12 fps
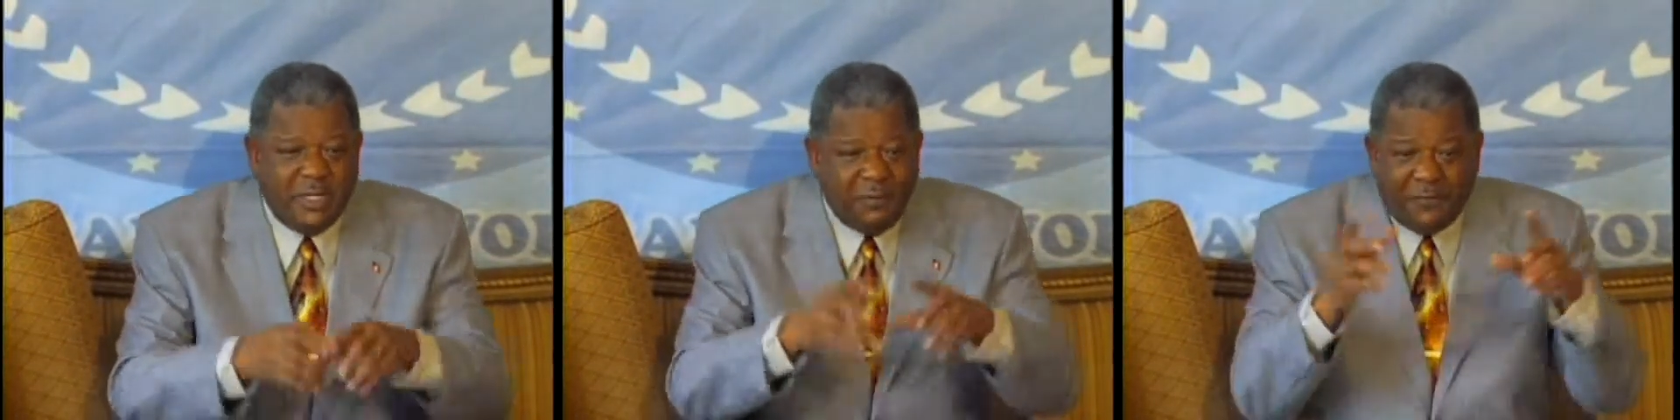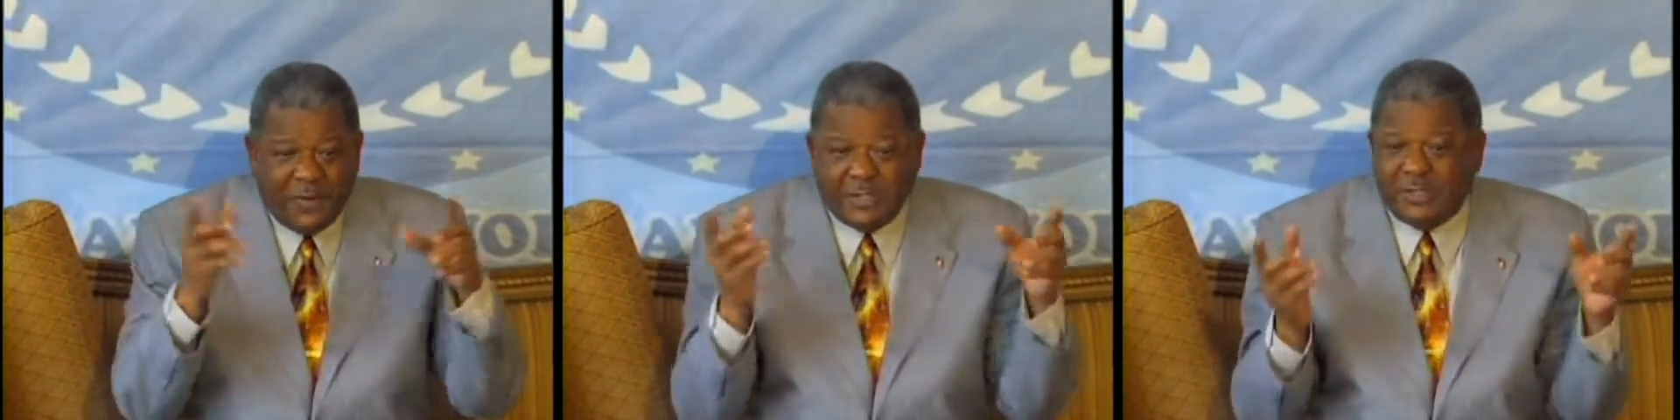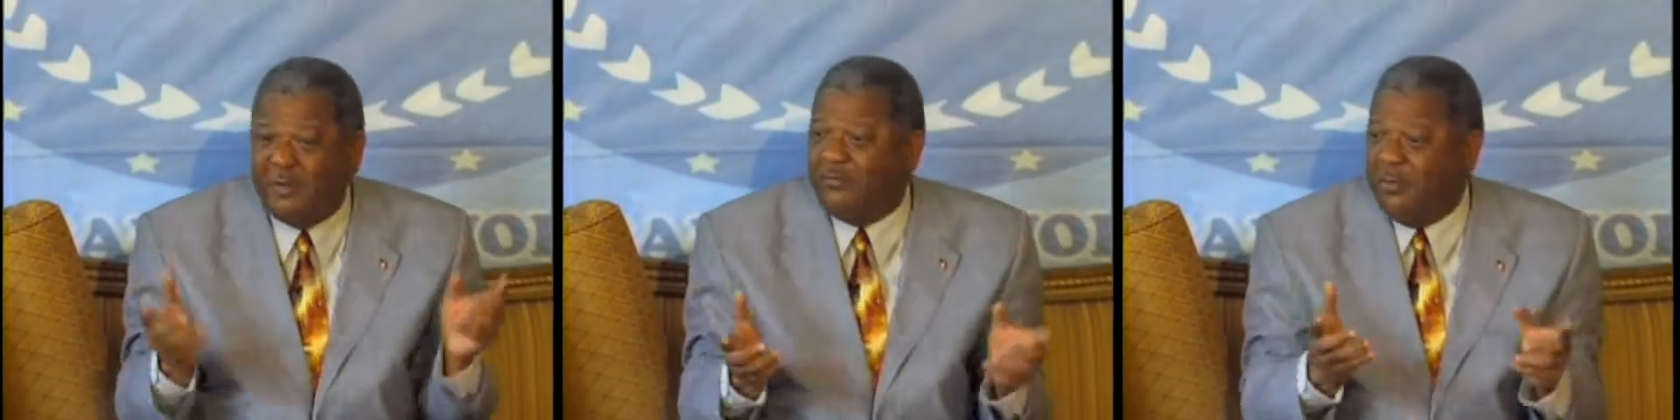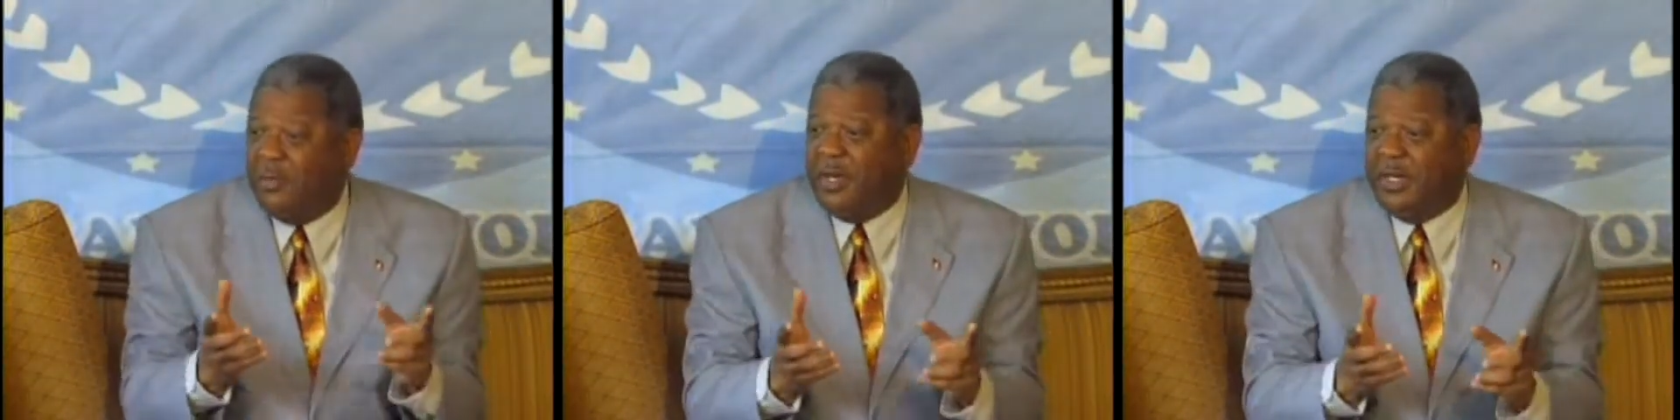It affects
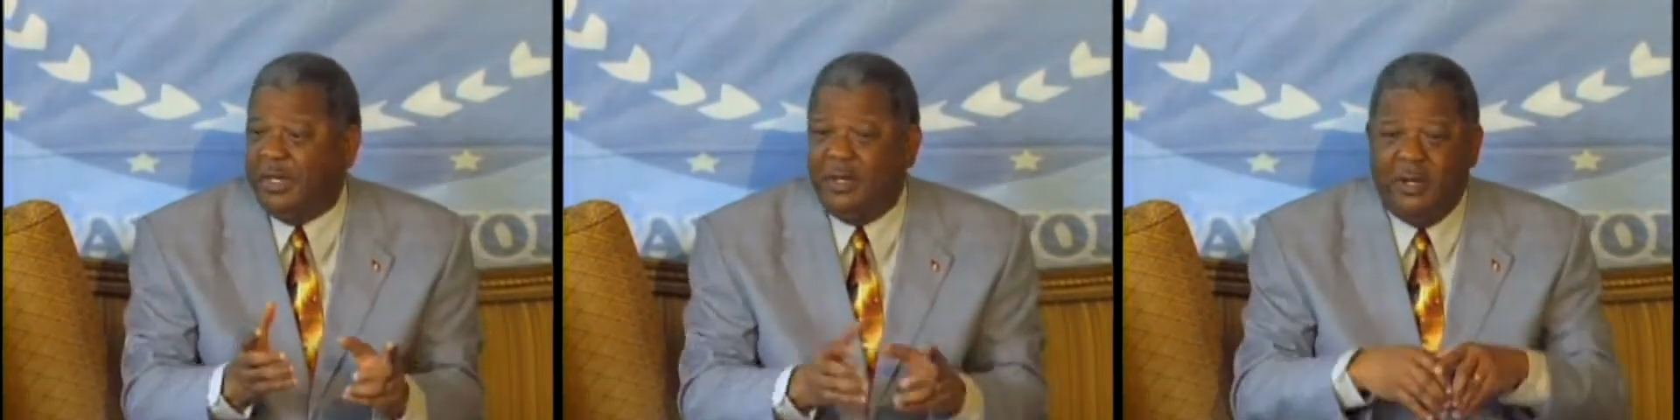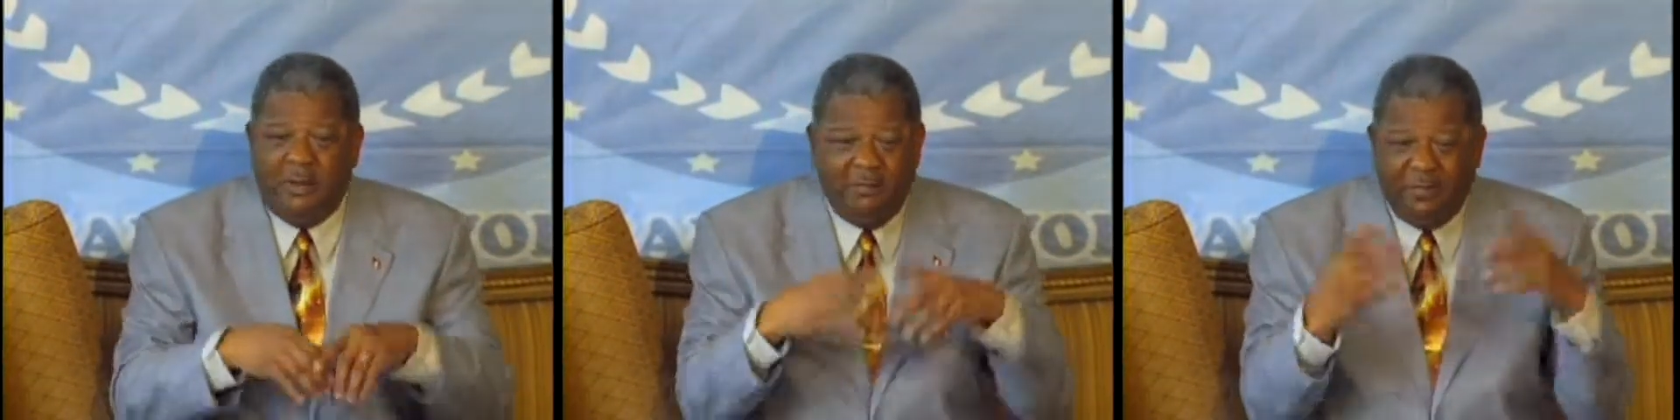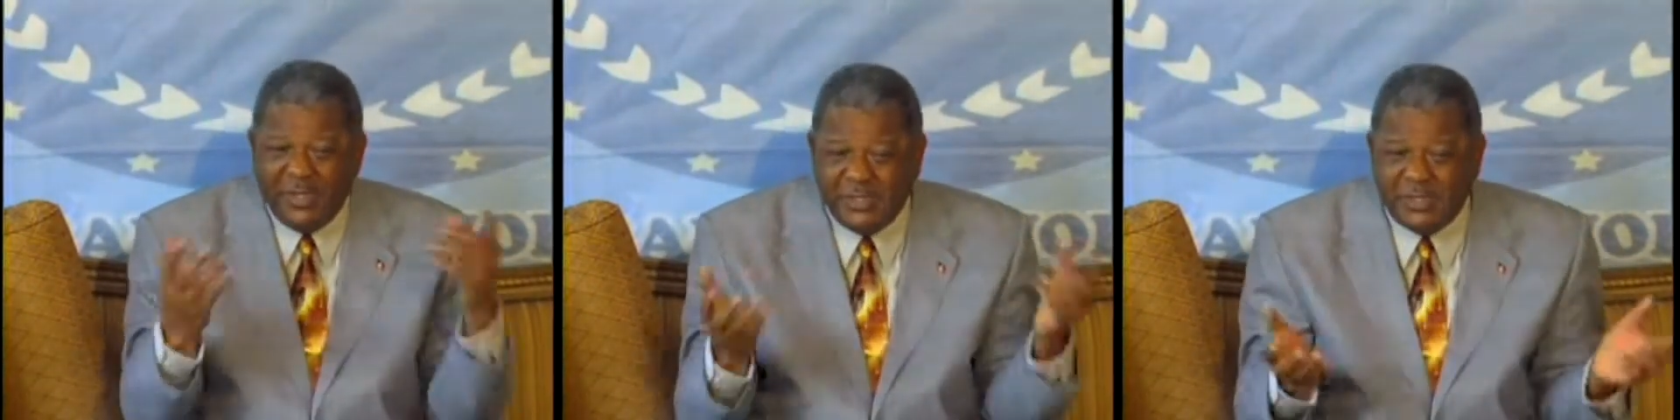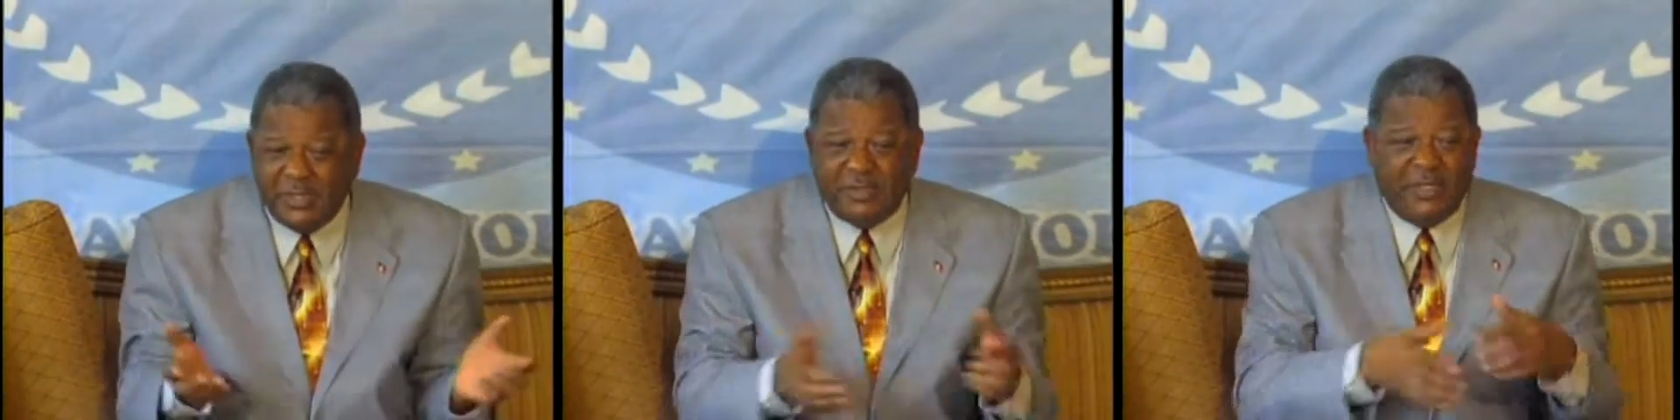everybody,
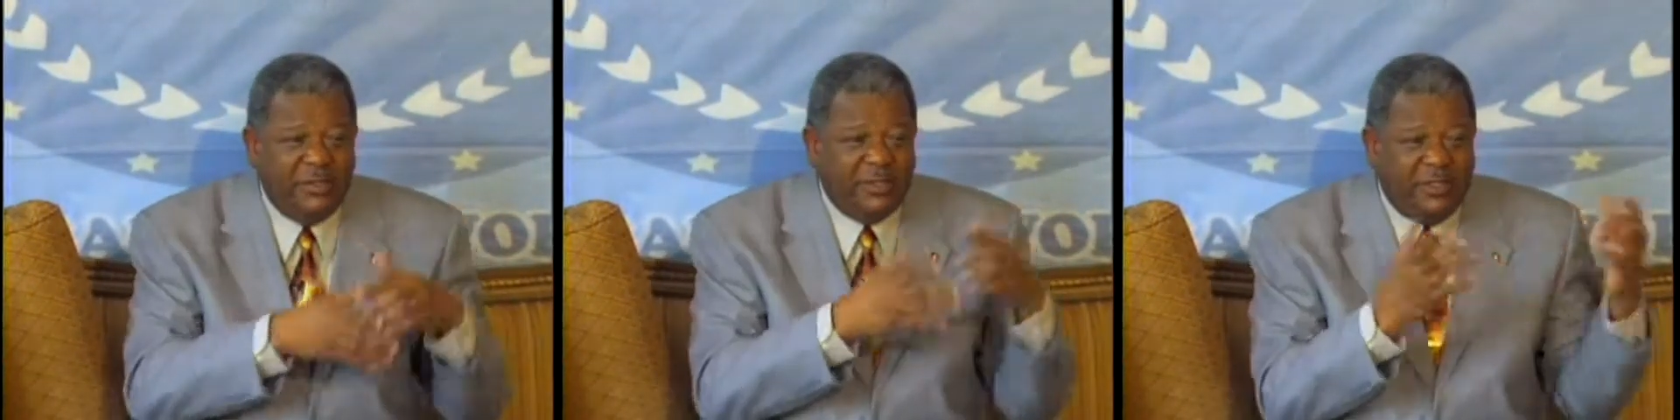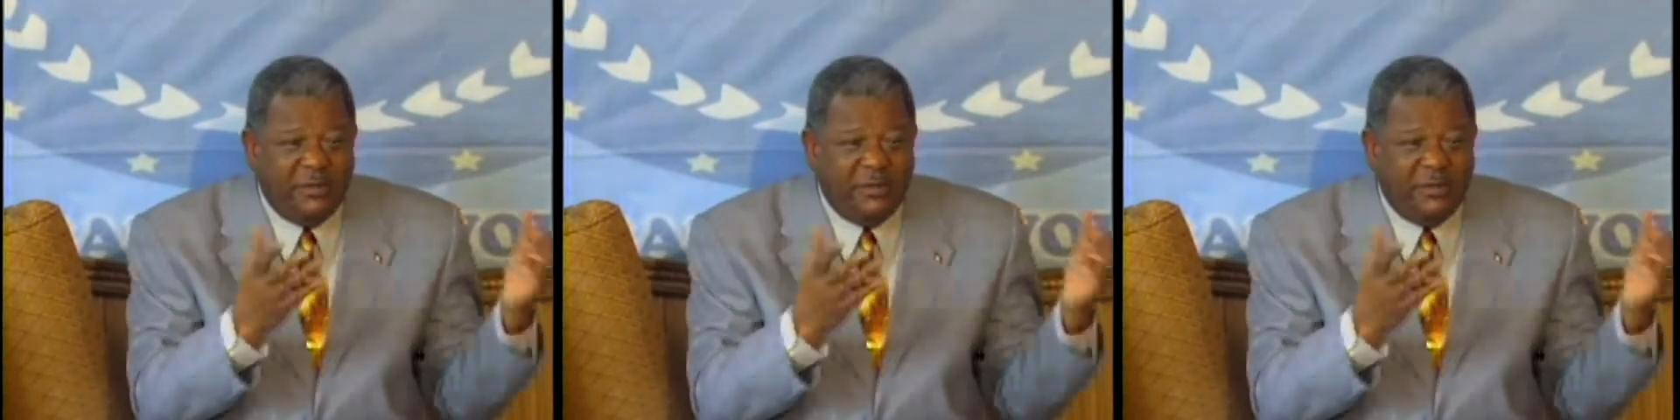businesses,